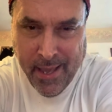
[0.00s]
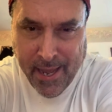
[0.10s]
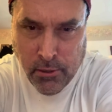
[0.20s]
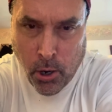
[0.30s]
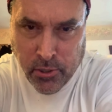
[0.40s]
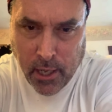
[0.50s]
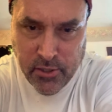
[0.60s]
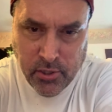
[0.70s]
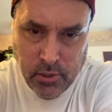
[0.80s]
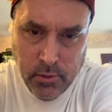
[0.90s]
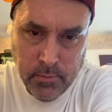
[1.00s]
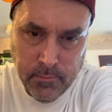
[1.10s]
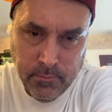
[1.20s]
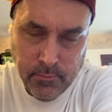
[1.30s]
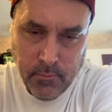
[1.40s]
Headquarters,
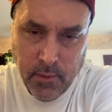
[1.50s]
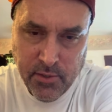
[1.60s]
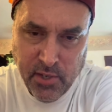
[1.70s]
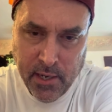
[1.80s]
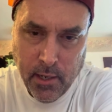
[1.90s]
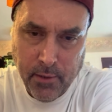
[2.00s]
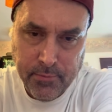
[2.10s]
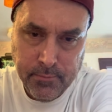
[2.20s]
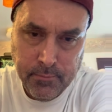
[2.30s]
signing off.